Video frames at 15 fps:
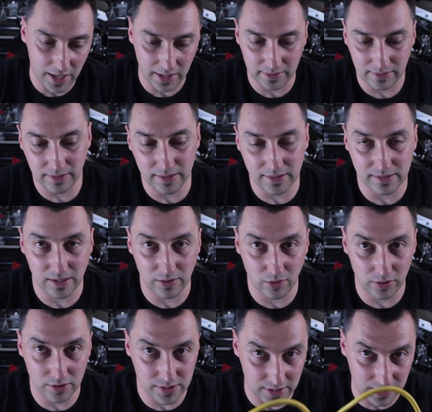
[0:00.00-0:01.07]
and these are
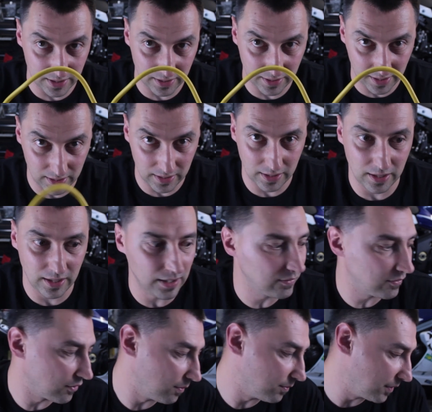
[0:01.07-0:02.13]
not stealing any heat
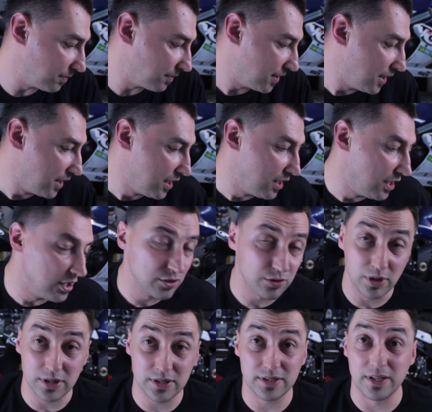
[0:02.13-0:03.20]
from them.
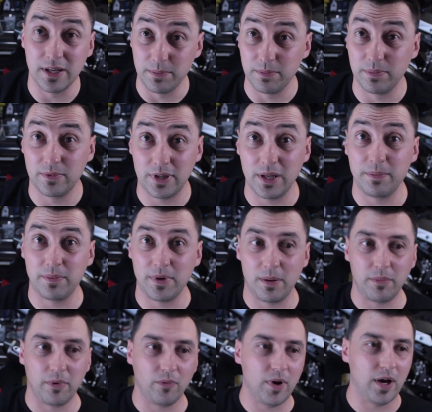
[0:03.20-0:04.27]
So that's tip
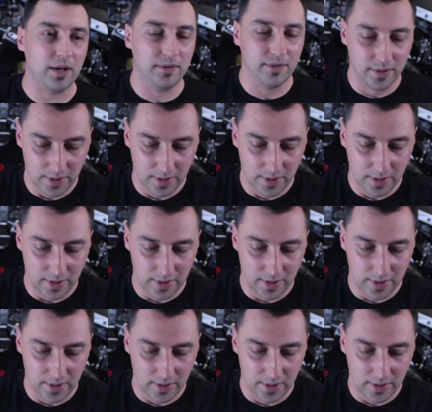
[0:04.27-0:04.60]
number one.